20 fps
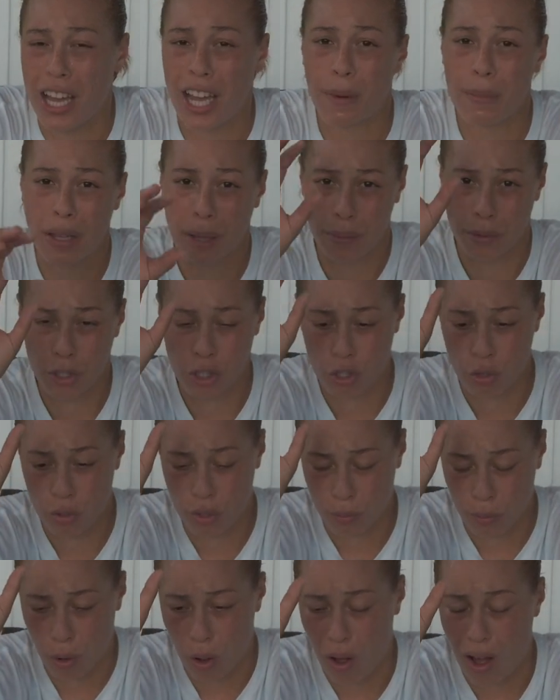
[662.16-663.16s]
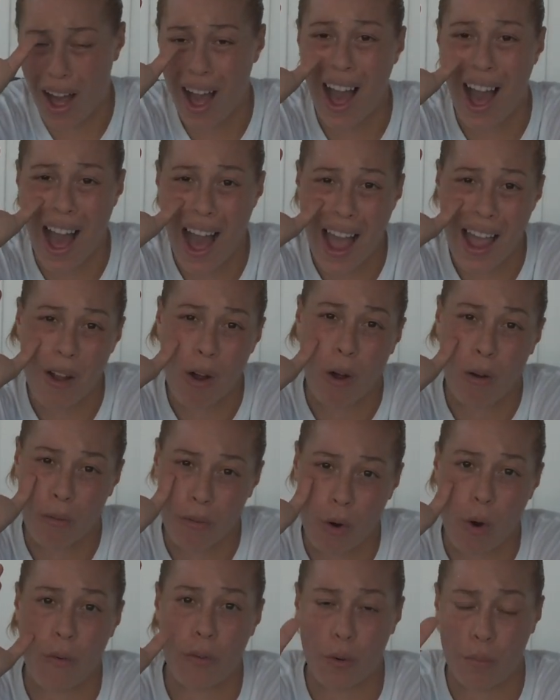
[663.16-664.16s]
So you got to be able to shoot the ball high
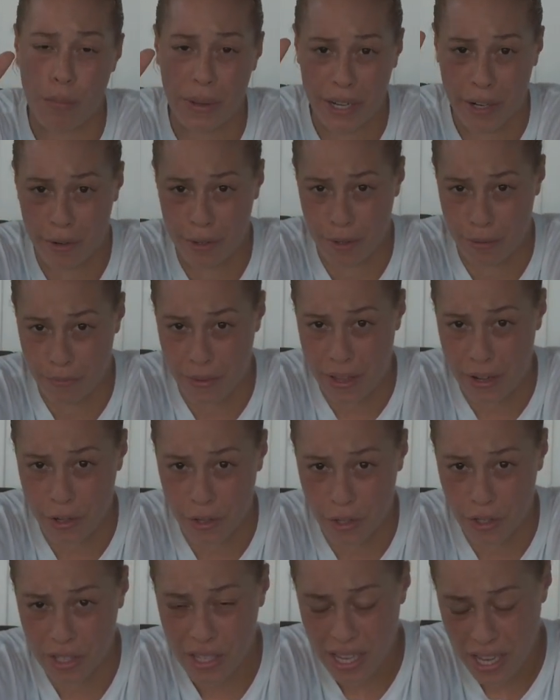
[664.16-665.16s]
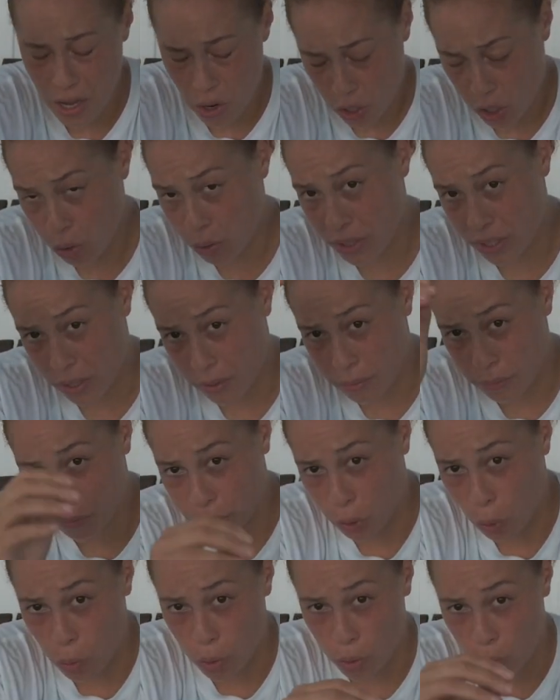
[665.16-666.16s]
over bigger defenders using a
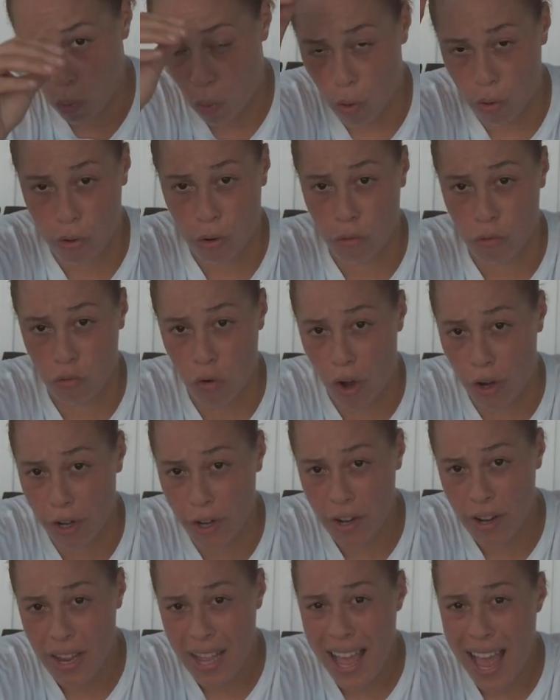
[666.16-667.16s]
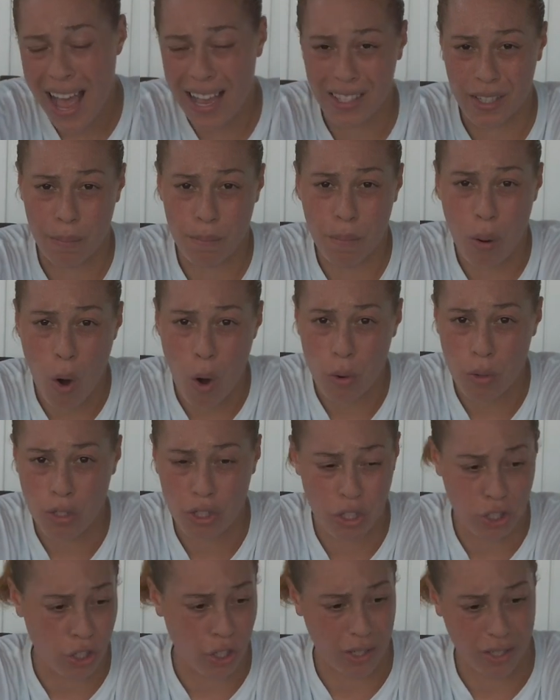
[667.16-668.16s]
floater or a runner as
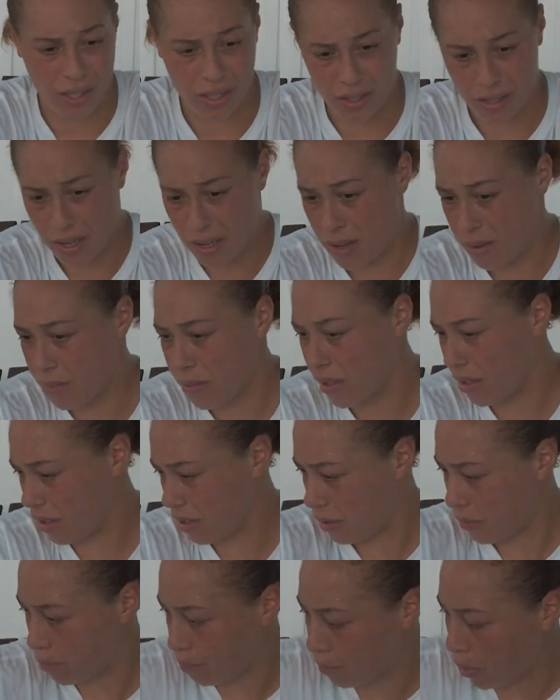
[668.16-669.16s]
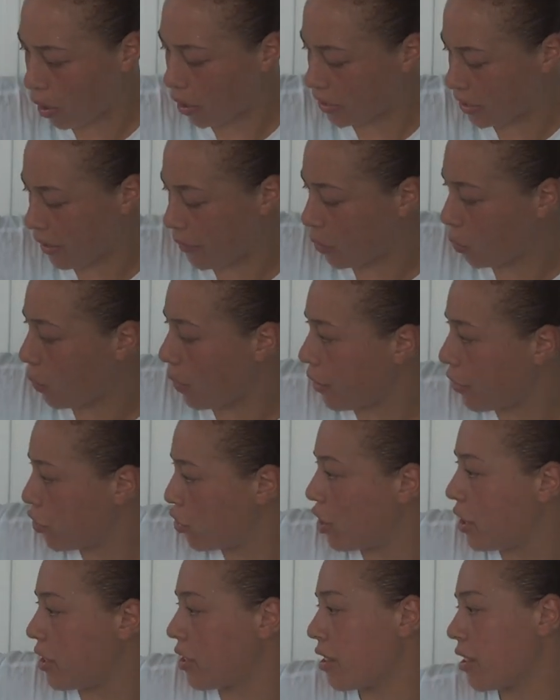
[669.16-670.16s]
opposed to just bugs everywhere.
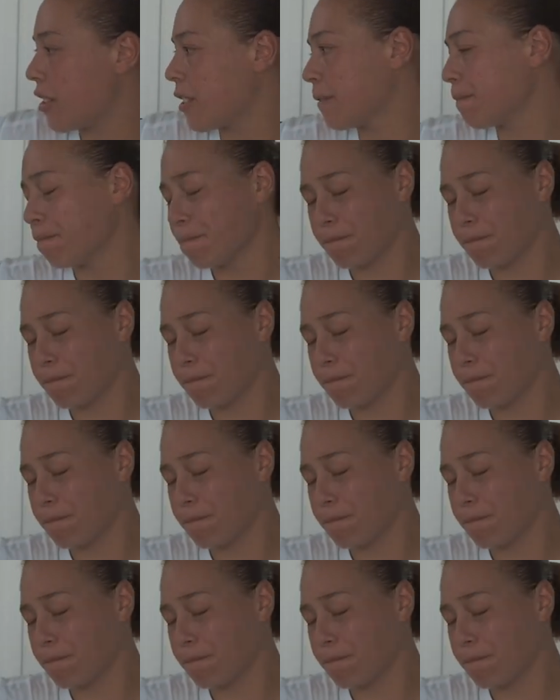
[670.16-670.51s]
Jesus.